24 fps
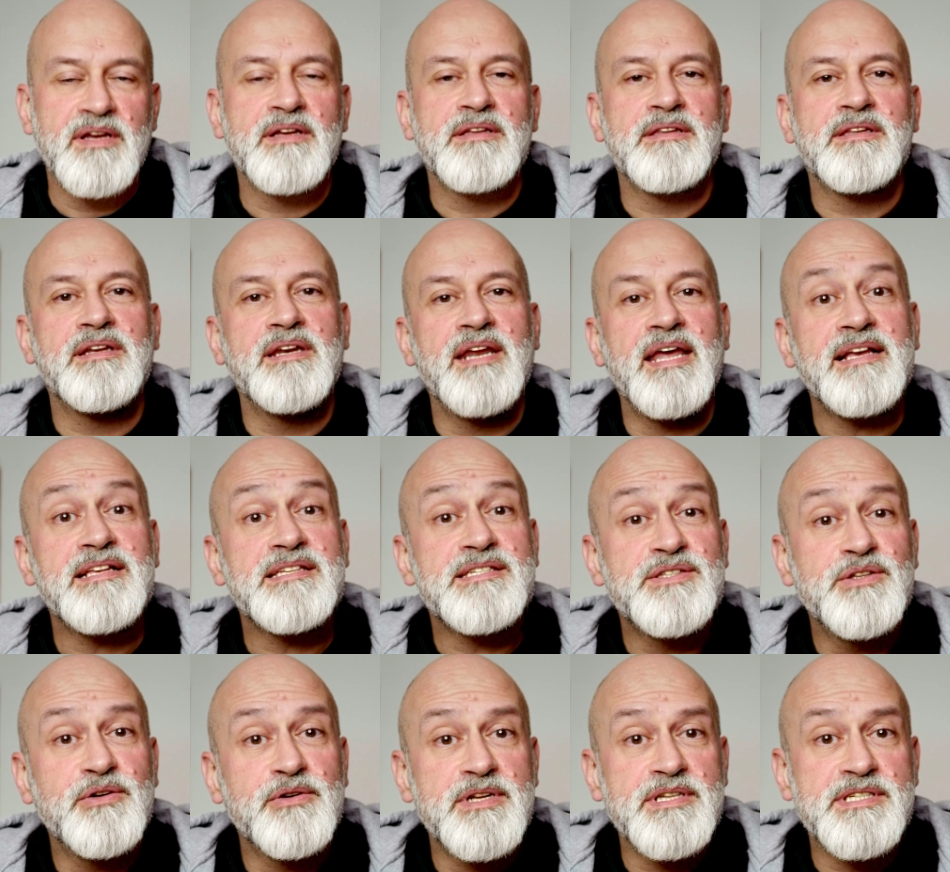The
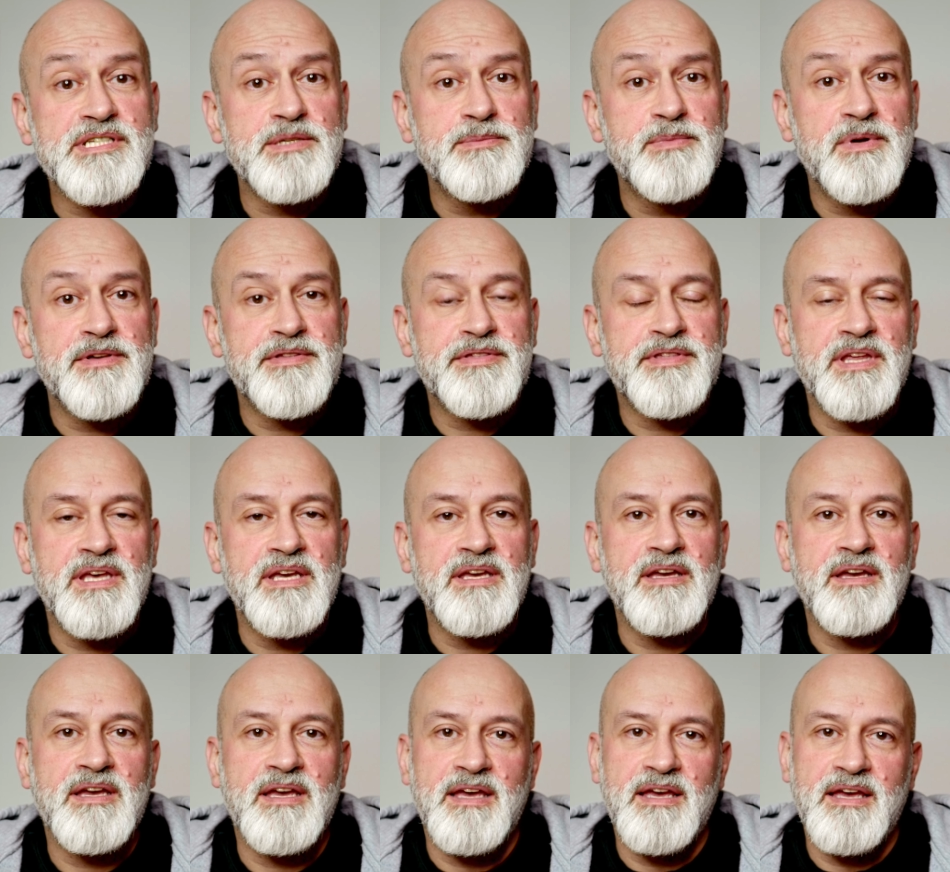next noticeable
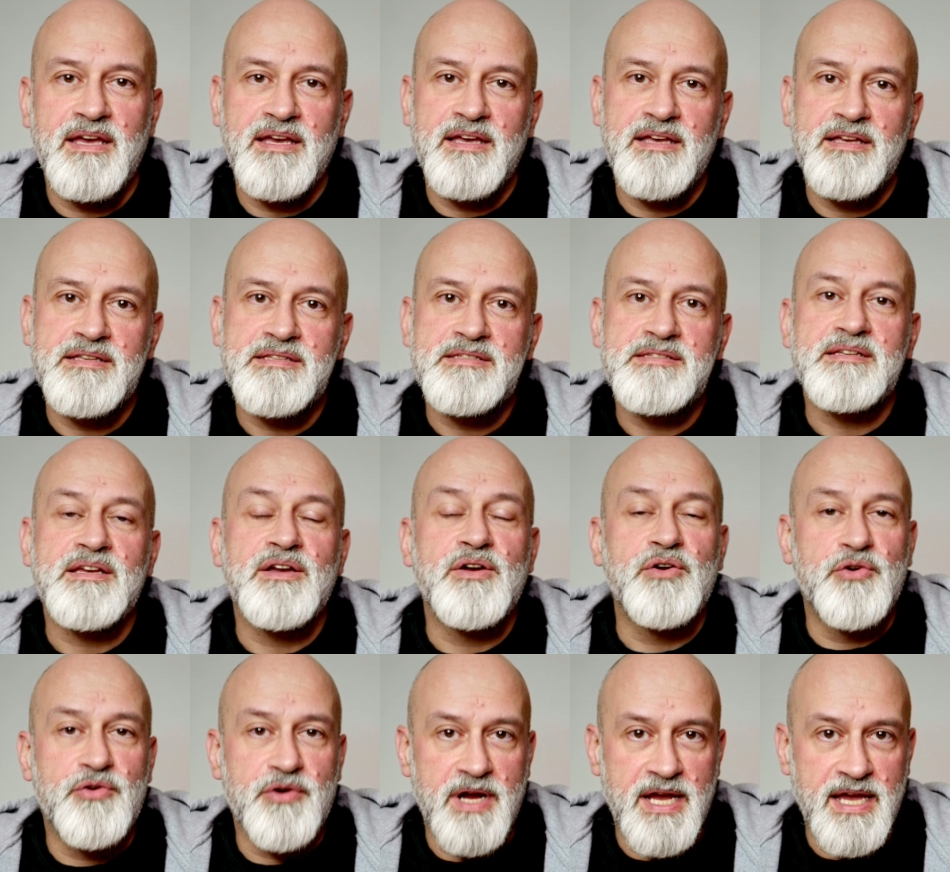thing is
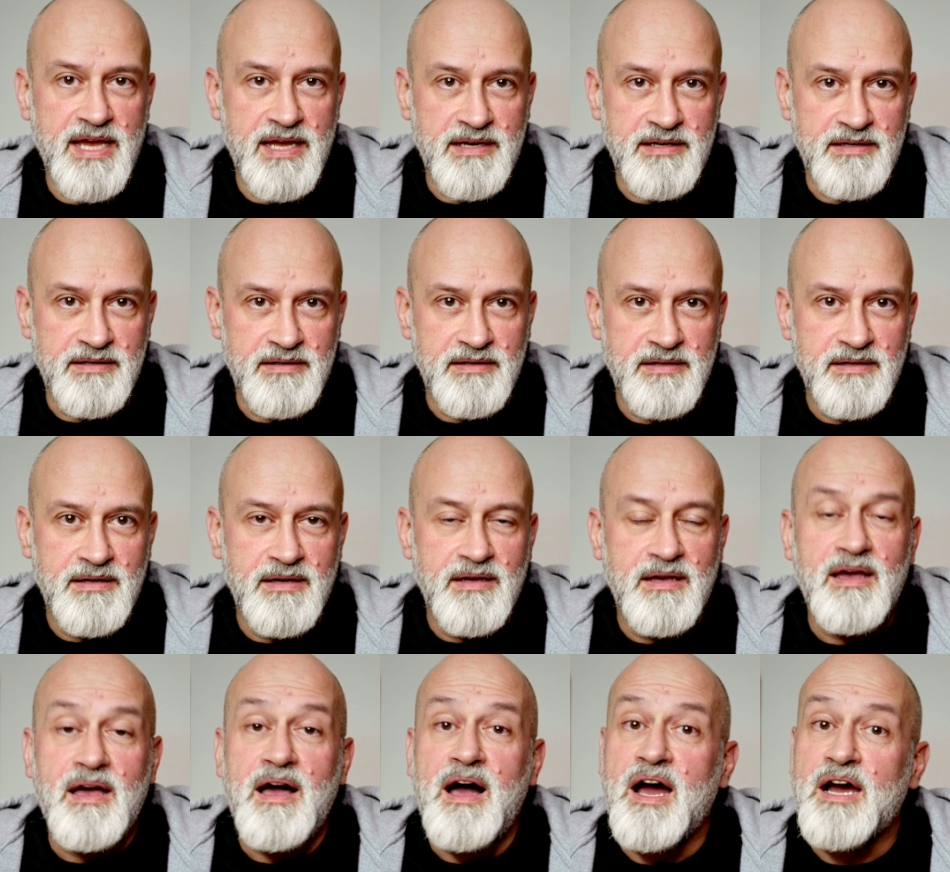grain.
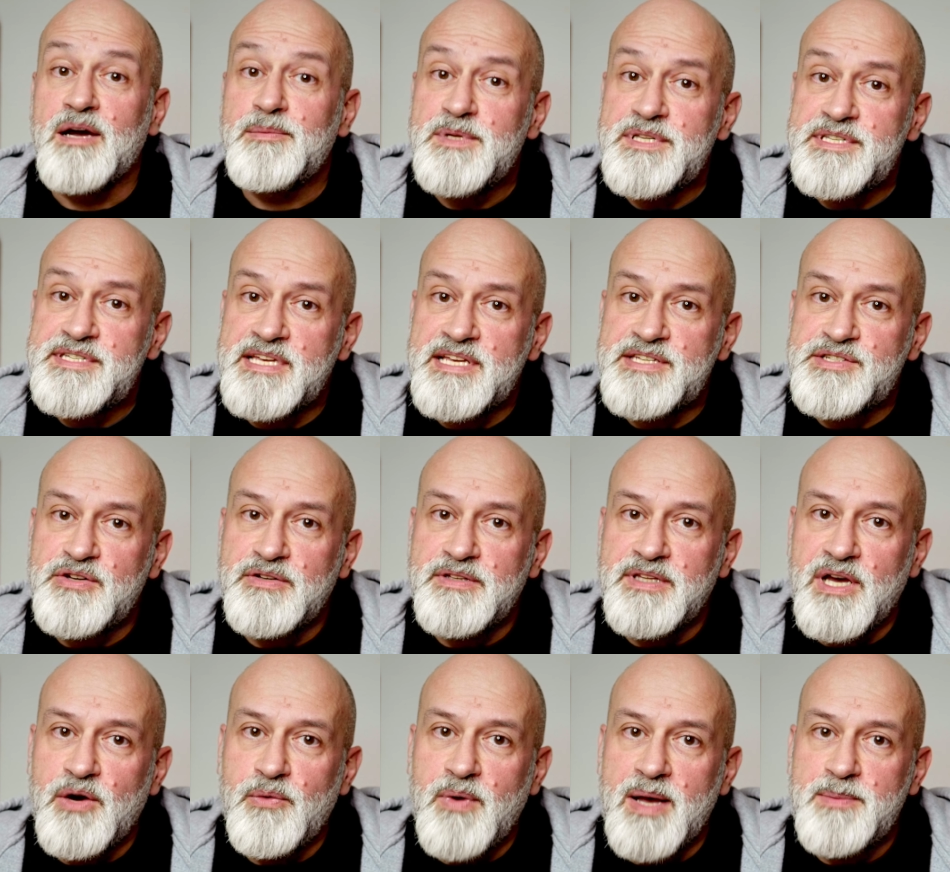HARMAN says
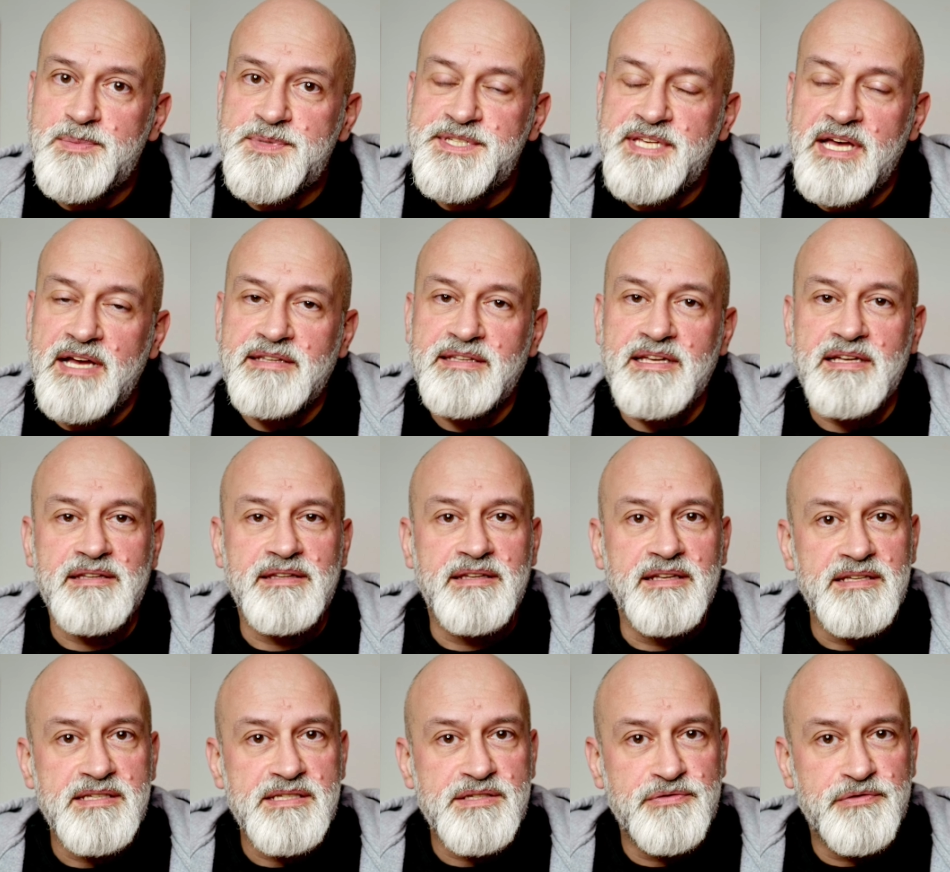on their website that
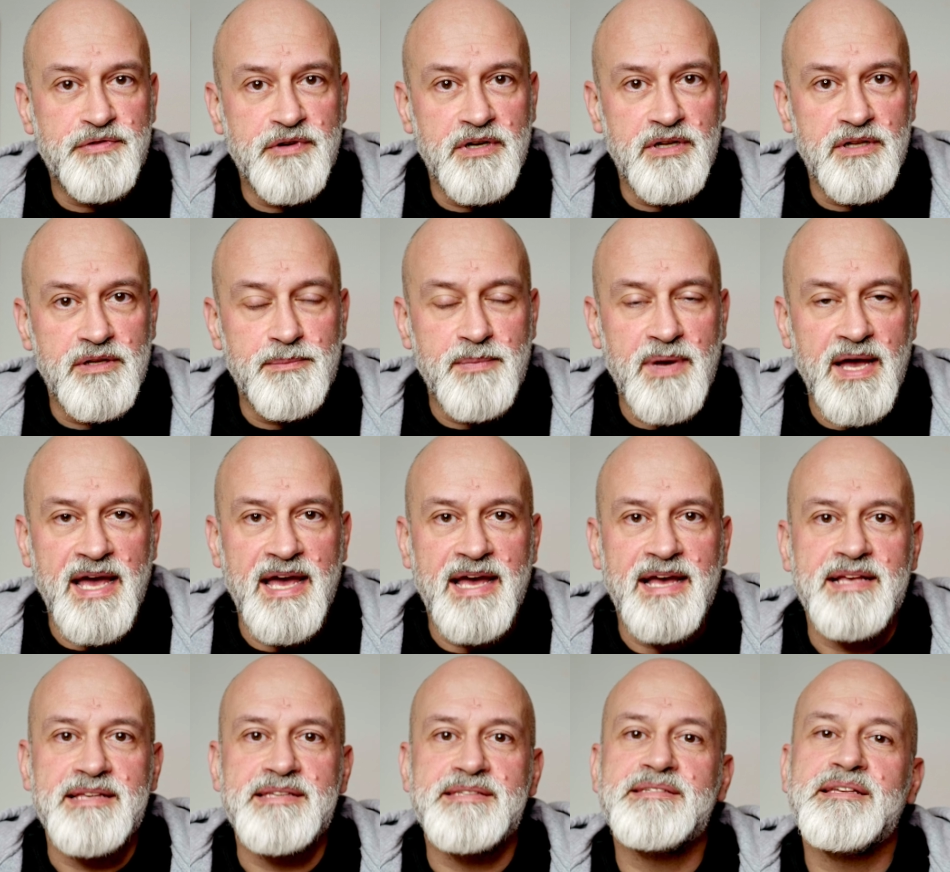this film
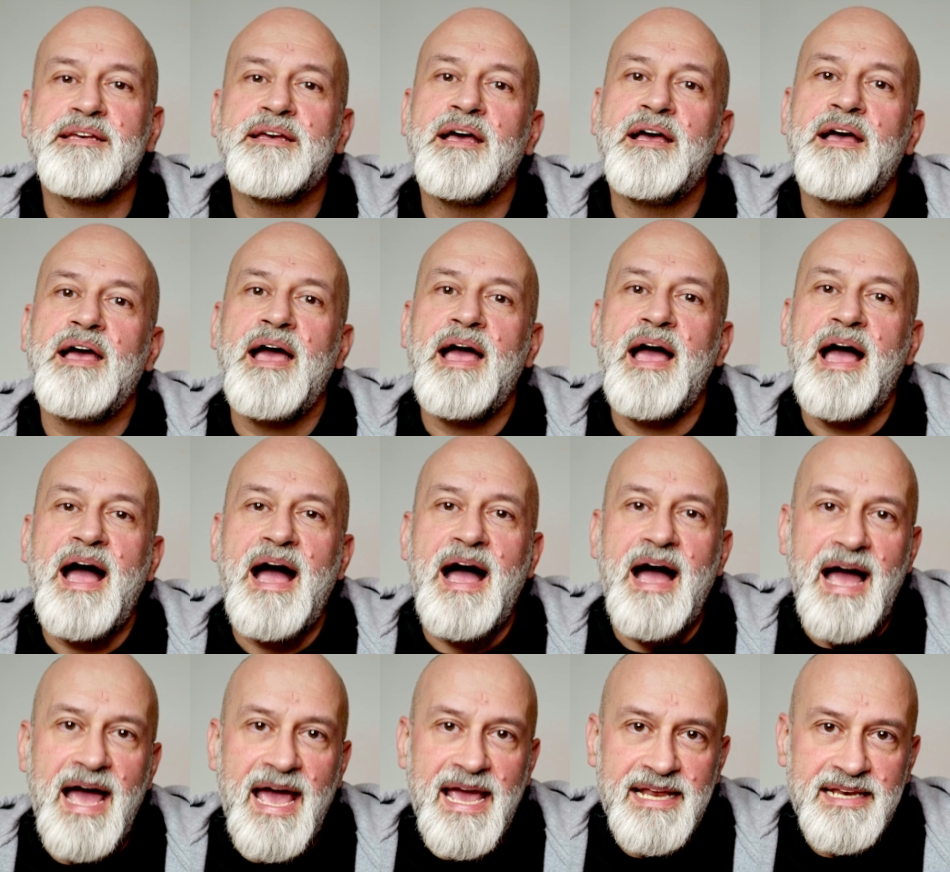has
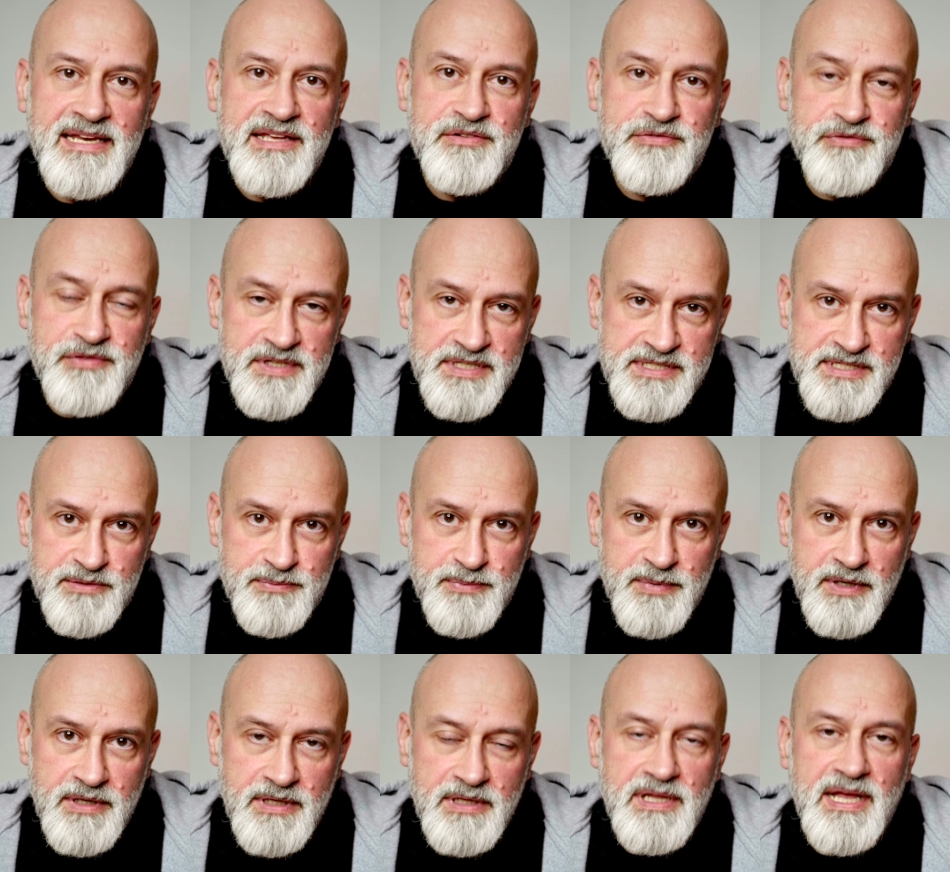highly
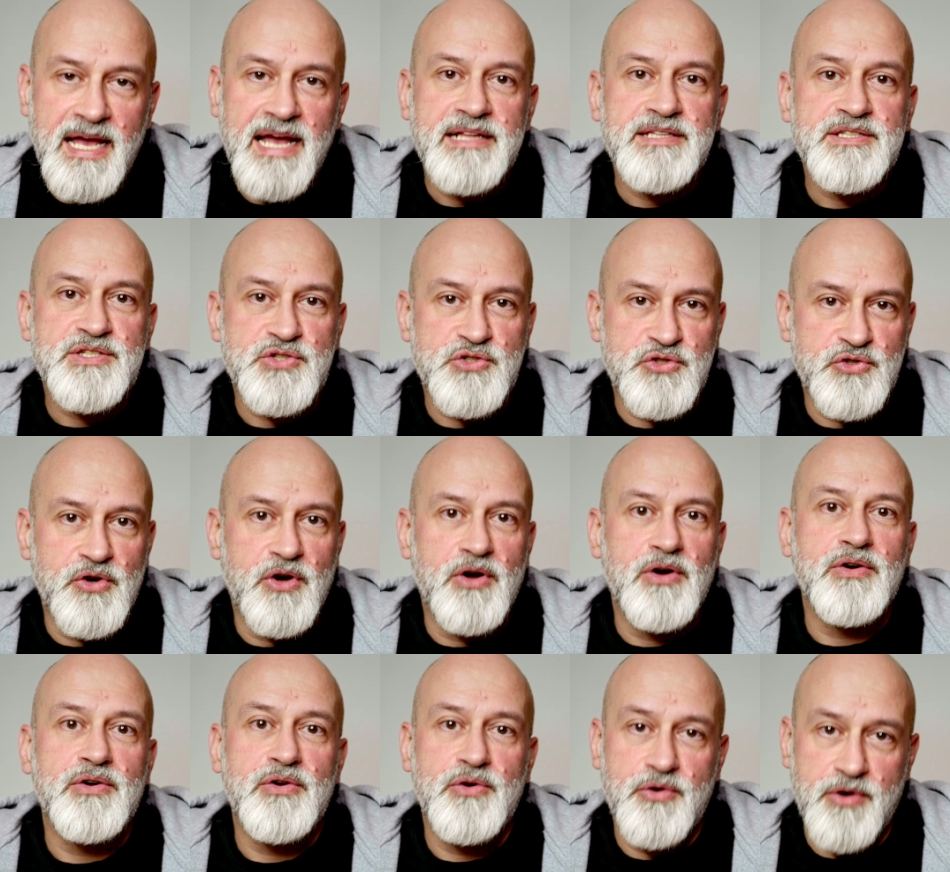visible and
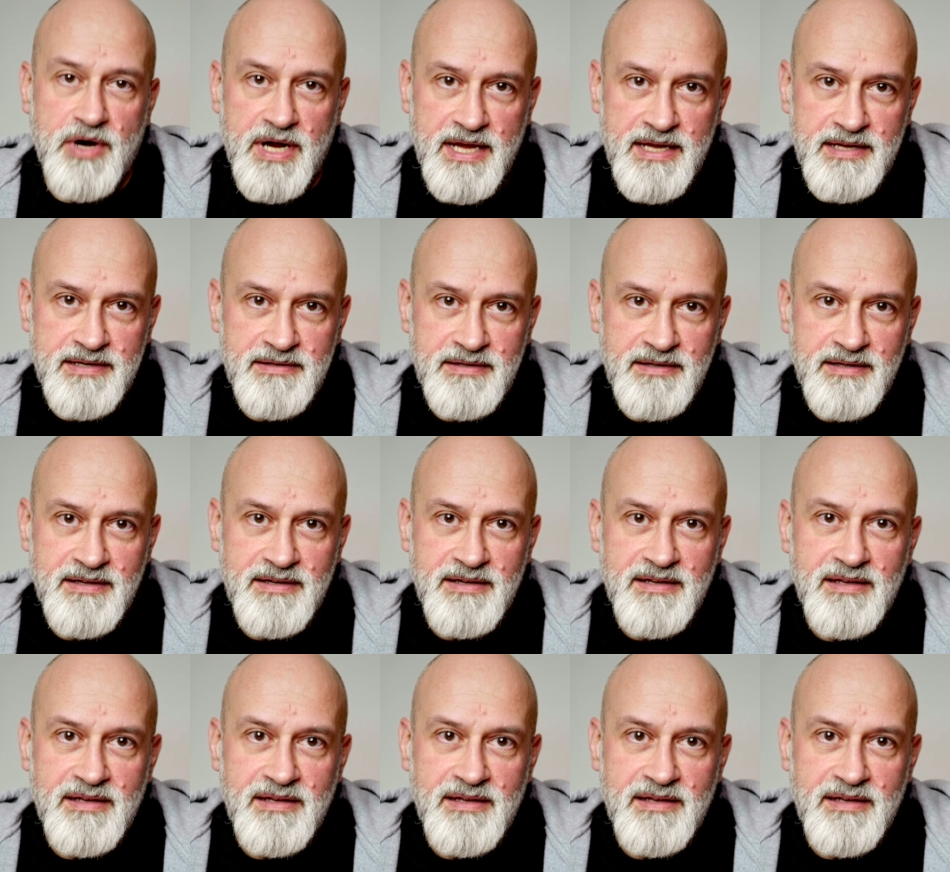strong grain,